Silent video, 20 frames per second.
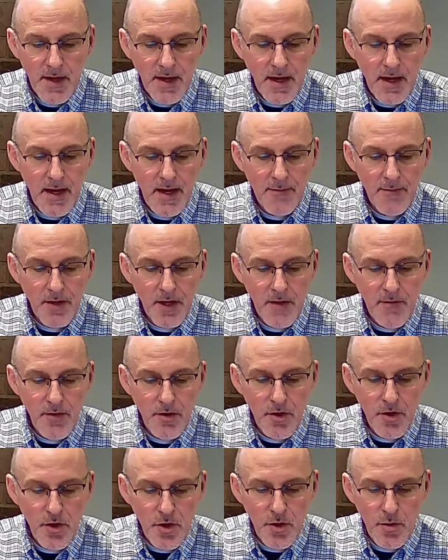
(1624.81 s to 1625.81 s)
I am
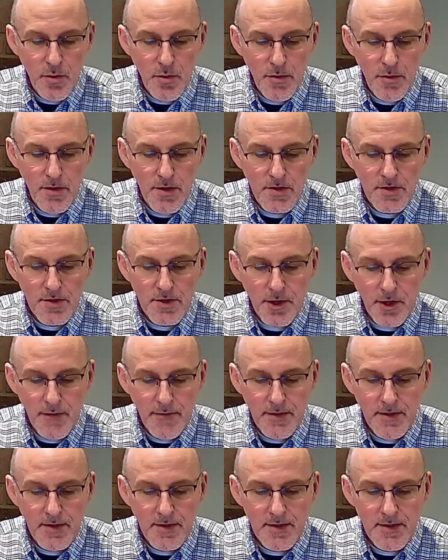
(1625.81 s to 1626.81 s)
giving you the
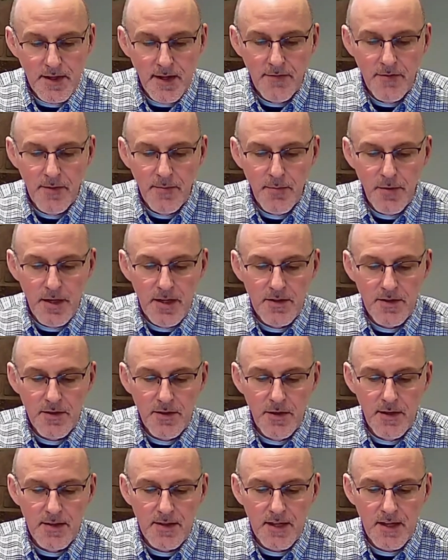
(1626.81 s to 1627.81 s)
service of the
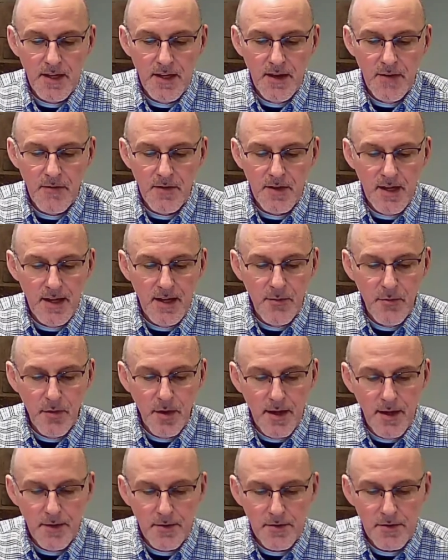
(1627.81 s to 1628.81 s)
priesthood as a gift. Anyone
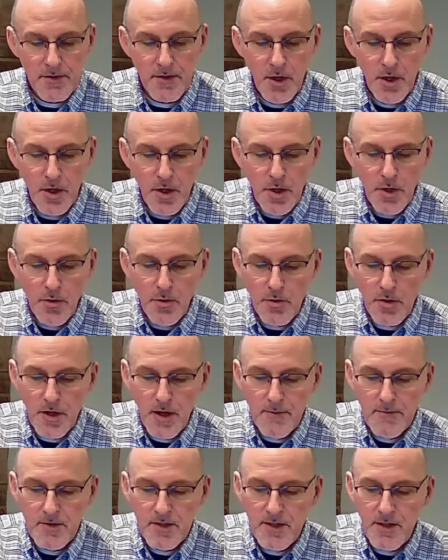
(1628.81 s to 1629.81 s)
else who
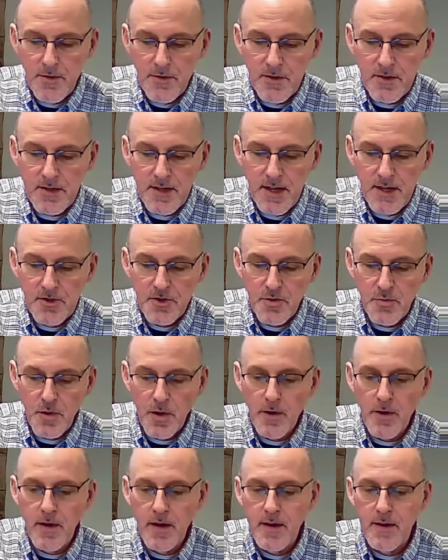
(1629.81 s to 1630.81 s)
comes near the
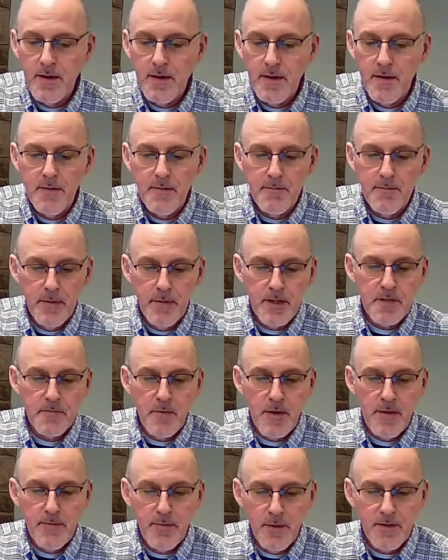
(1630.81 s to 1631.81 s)
sanctuary must
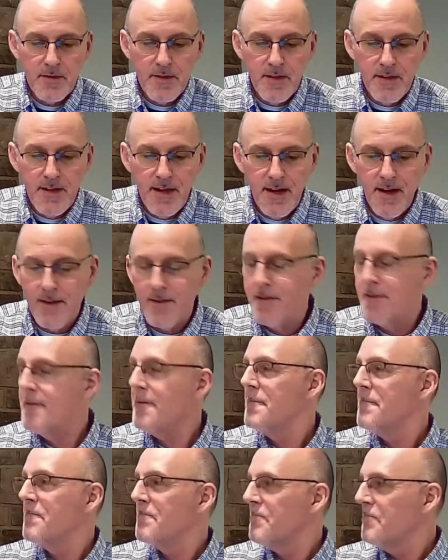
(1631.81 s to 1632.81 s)
be put to death.
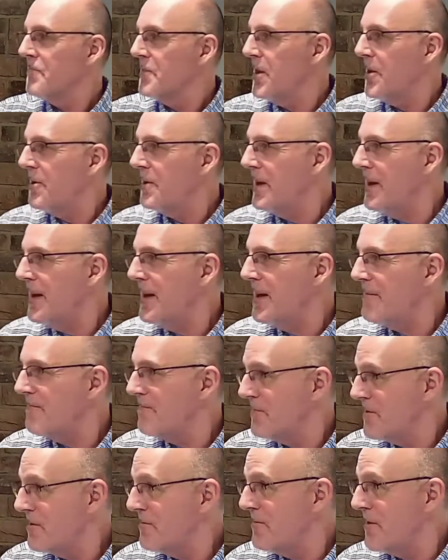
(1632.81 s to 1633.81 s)
Now again,
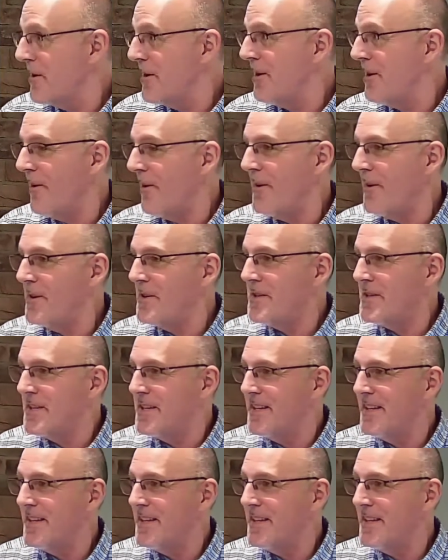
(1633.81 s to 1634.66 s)
very harsh.